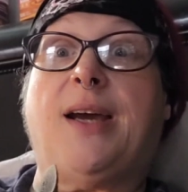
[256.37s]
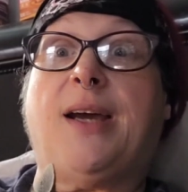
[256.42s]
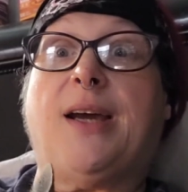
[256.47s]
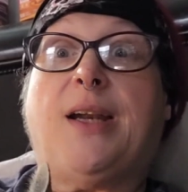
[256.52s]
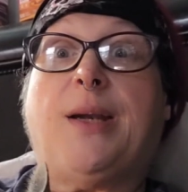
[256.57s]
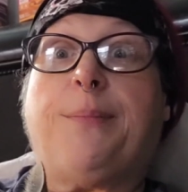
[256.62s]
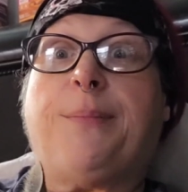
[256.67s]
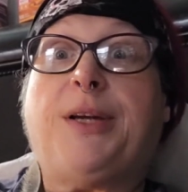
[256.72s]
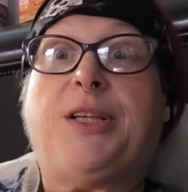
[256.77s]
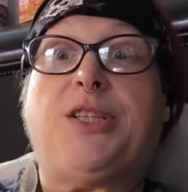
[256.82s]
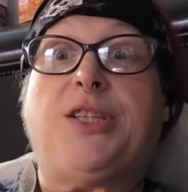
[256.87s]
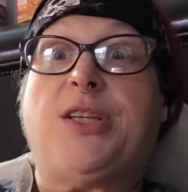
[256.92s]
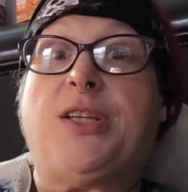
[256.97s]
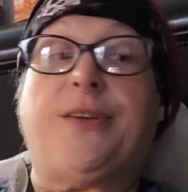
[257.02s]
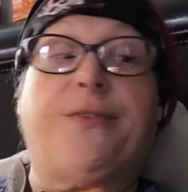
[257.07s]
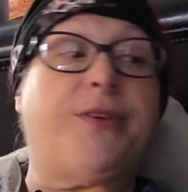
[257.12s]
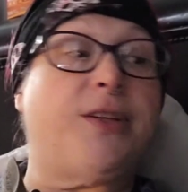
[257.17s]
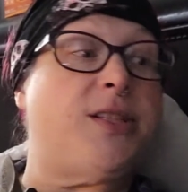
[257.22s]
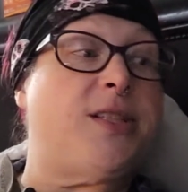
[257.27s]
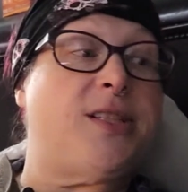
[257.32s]
I got a bunch of
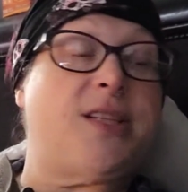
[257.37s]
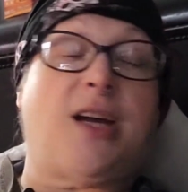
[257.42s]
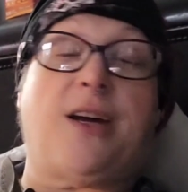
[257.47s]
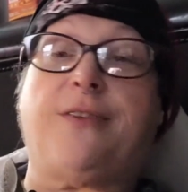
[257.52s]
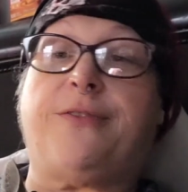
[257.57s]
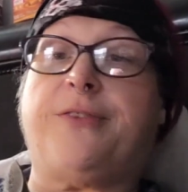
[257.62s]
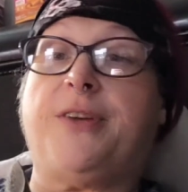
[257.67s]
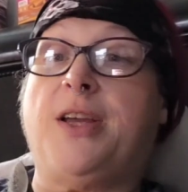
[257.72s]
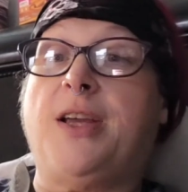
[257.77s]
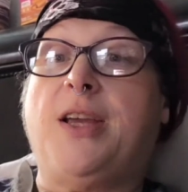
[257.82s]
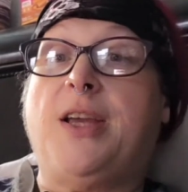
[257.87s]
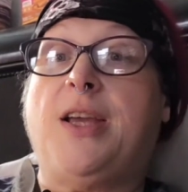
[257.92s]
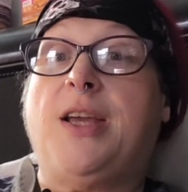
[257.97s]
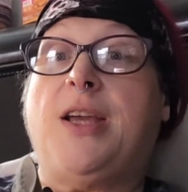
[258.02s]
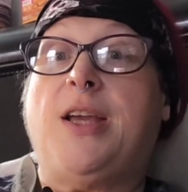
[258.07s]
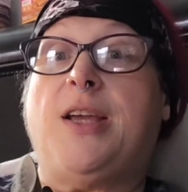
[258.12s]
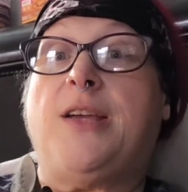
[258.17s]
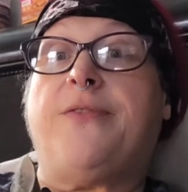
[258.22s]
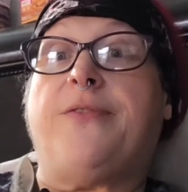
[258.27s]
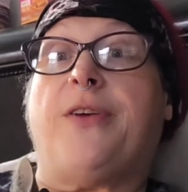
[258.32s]
different stuff
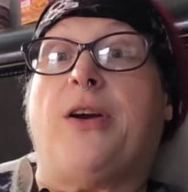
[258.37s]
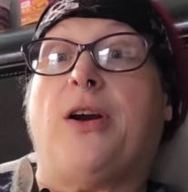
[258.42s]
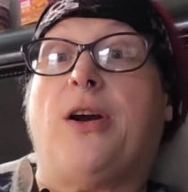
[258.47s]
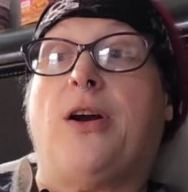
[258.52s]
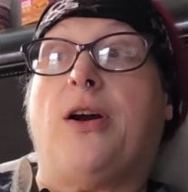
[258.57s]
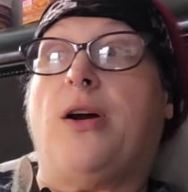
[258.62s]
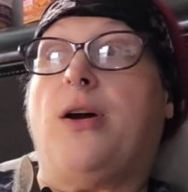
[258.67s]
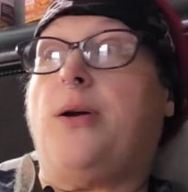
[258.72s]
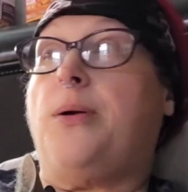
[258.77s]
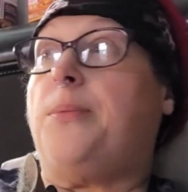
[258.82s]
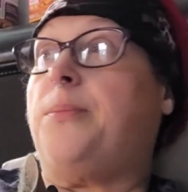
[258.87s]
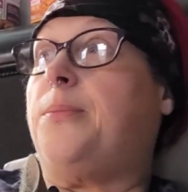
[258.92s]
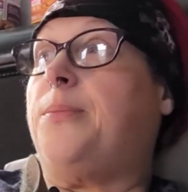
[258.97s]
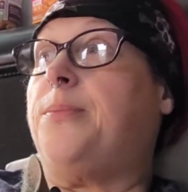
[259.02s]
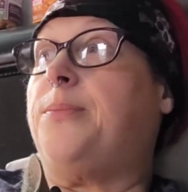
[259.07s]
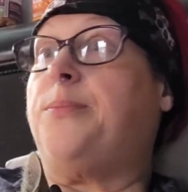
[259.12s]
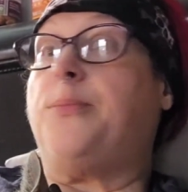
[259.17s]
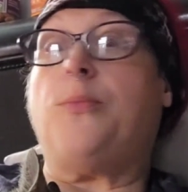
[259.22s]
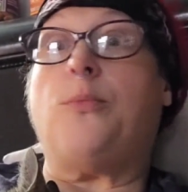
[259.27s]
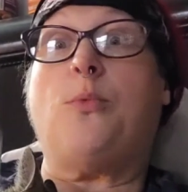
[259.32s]

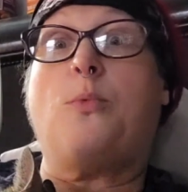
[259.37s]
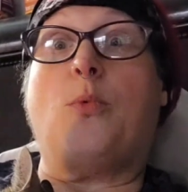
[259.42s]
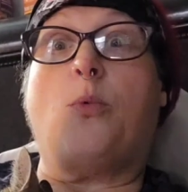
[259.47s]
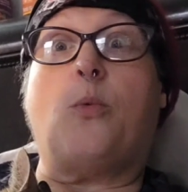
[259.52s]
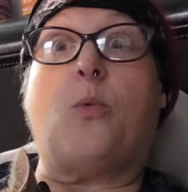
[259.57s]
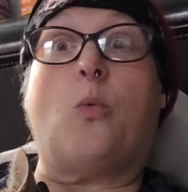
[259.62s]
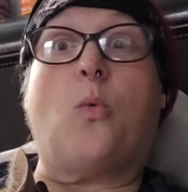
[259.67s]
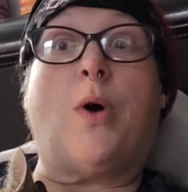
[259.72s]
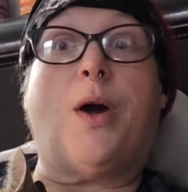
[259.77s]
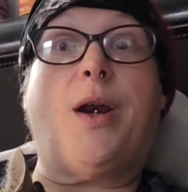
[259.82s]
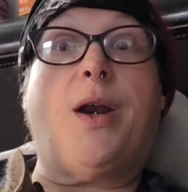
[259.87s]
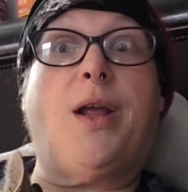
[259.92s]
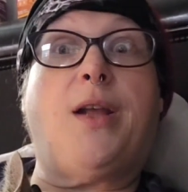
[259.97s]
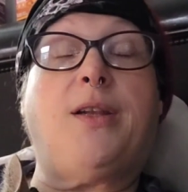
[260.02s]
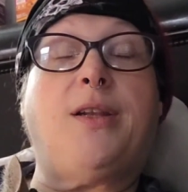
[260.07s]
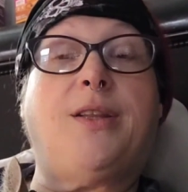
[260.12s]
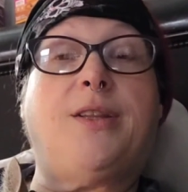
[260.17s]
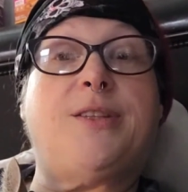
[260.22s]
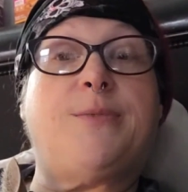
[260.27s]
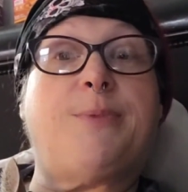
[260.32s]
from one
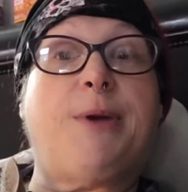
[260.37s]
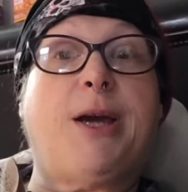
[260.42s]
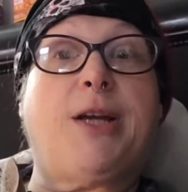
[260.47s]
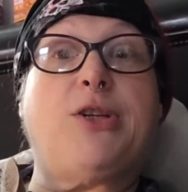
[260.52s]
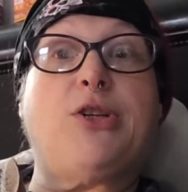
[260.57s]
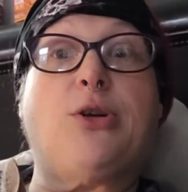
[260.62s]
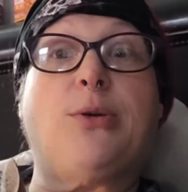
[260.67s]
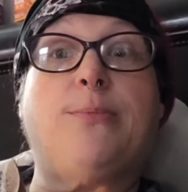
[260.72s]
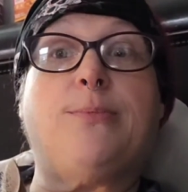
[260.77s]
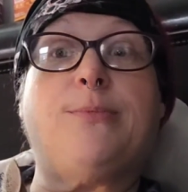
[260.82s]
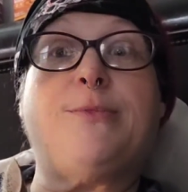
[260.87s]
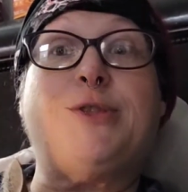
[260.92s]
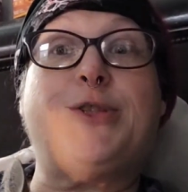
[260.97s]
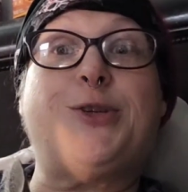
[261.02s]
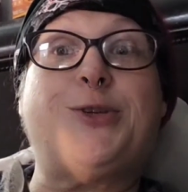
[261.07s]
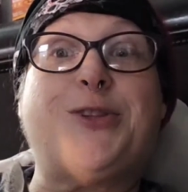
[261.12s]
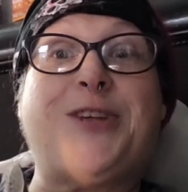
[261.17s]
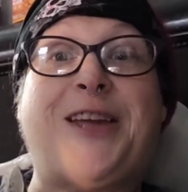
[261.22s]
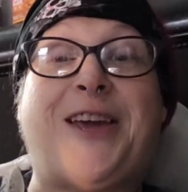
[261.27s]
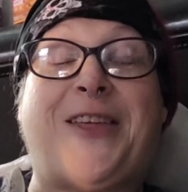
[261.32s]
end of the spectrum
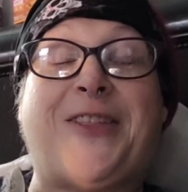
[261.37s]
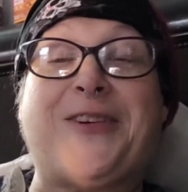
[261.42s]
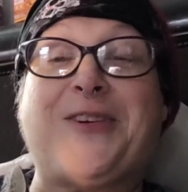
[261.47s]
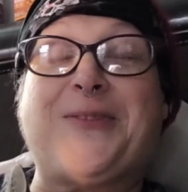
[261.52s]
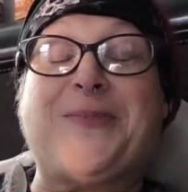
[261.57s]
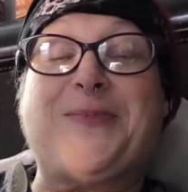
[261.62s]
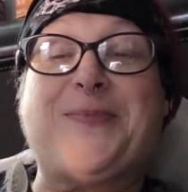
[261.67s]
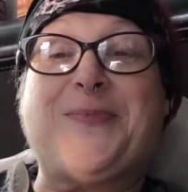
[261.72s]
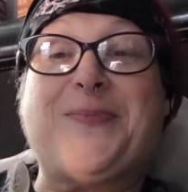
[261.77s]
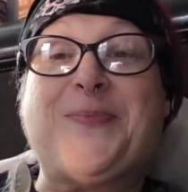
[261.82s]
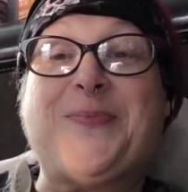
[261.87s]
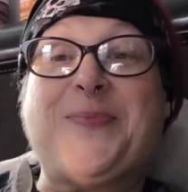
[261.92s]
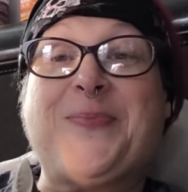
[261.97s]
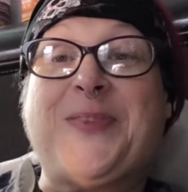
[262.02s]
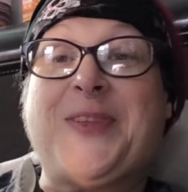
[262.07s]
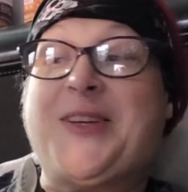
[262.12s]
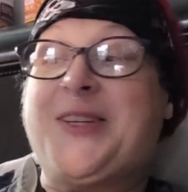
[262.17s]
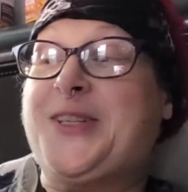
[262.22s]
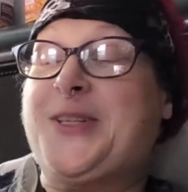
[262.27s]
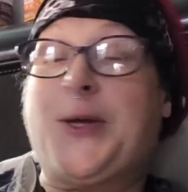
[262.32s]
to the other.
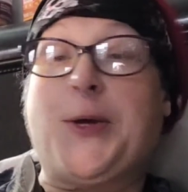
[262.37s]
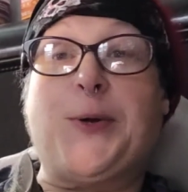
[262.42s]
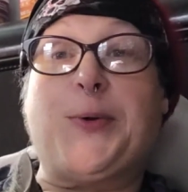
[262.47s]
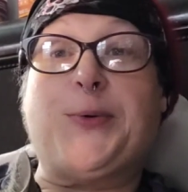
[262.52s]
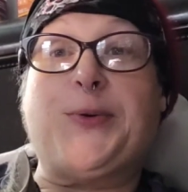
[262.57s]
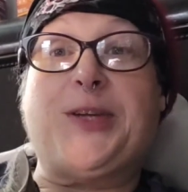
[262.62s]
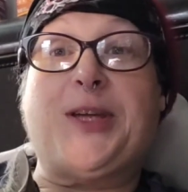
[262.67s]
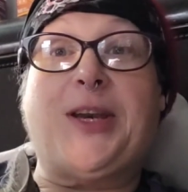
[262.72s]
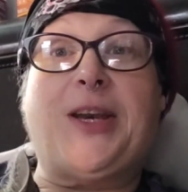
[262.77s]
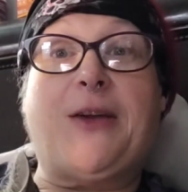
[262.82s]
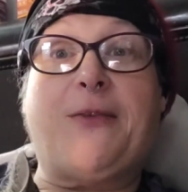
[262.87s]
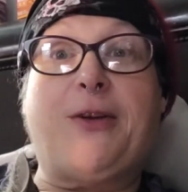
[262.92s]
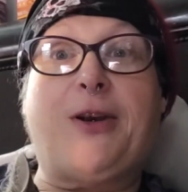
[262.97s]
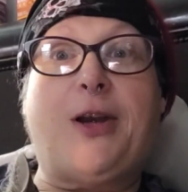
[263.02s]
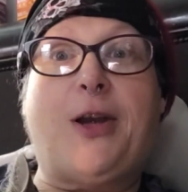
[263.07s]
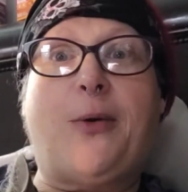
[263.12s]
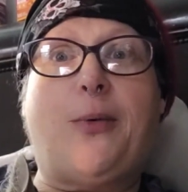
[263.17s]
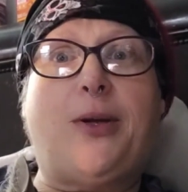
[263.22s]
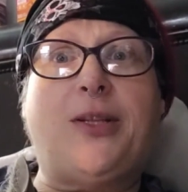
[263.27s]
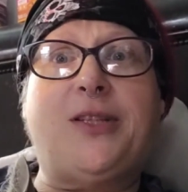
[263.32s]
So you never
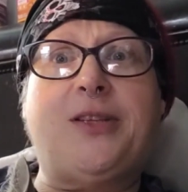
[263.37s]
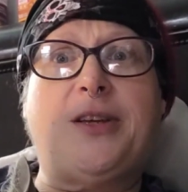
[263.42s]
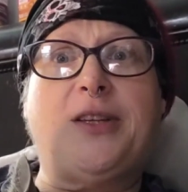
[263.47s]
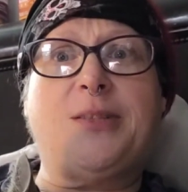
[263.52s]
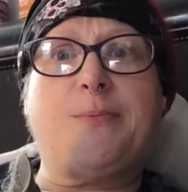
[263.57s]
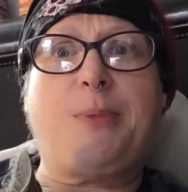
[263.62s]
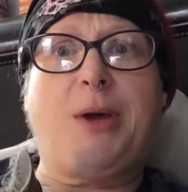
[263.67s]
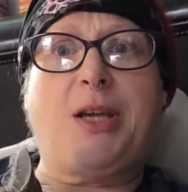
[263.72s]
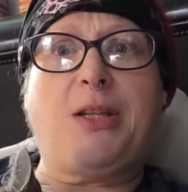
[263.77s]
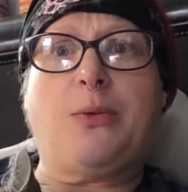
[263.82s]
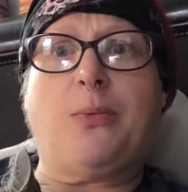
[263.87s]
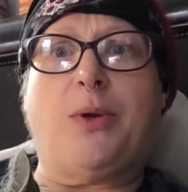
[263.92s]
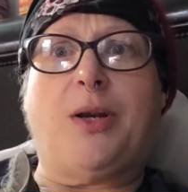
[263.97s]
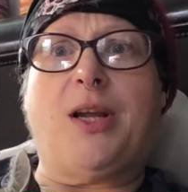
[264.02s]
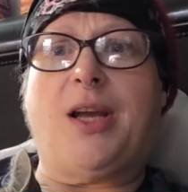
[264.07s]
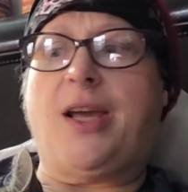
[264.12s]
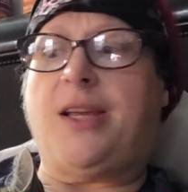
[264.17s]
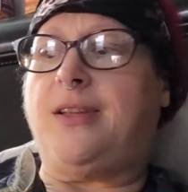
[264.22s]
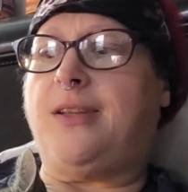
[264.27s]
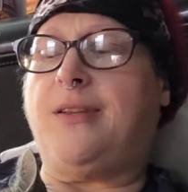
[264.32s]
know what to expect when
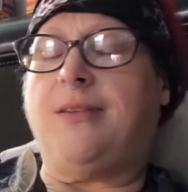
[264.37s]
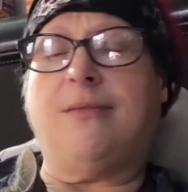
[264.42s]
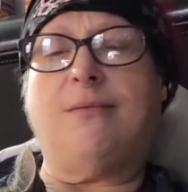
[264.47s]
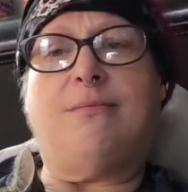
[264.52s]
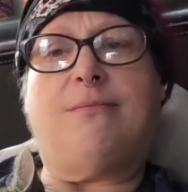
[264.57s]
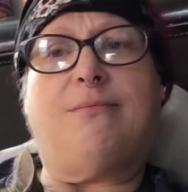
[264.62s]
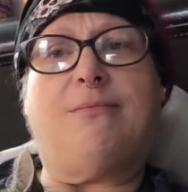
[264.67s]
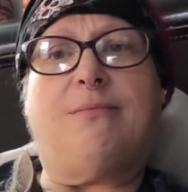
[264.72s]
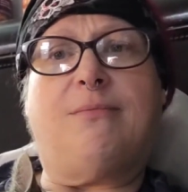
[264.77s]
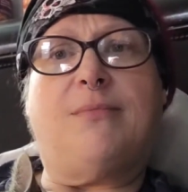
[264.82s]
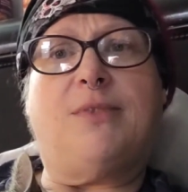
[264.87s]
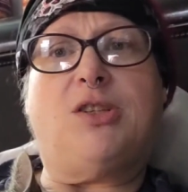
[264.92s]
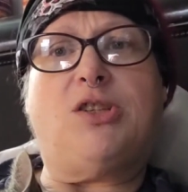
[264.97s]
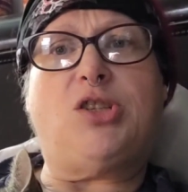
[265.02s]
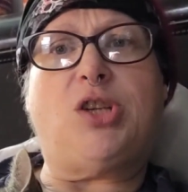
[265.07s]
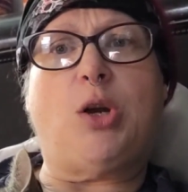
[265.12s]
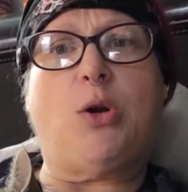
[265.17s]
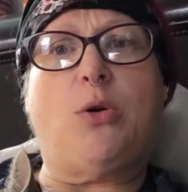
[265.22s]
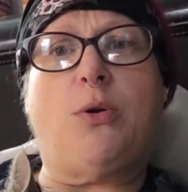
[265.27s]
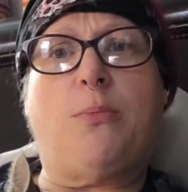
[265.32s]
I
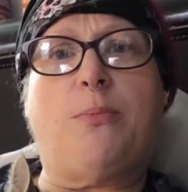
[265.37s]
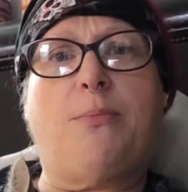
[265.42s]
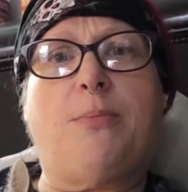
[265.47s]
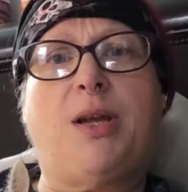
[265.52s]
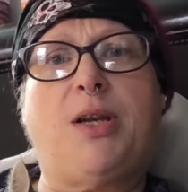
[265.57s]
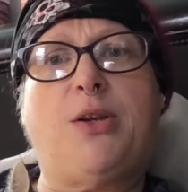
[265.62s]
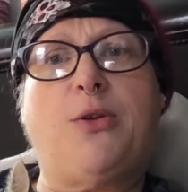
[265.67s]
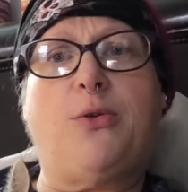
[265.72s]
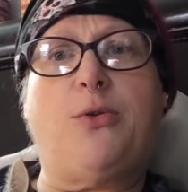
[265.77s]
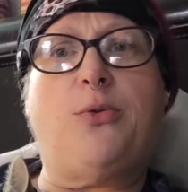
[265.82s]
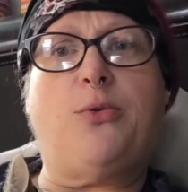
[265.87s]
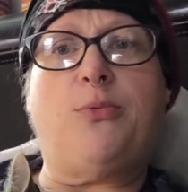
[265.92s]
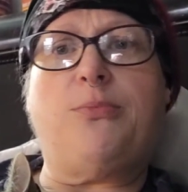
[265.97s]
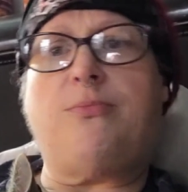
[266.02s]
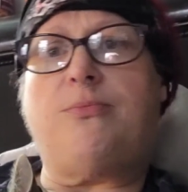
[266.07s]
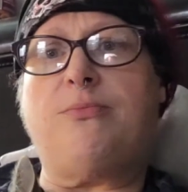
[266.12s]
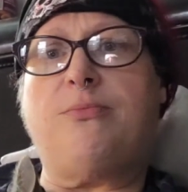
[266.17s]
show up my new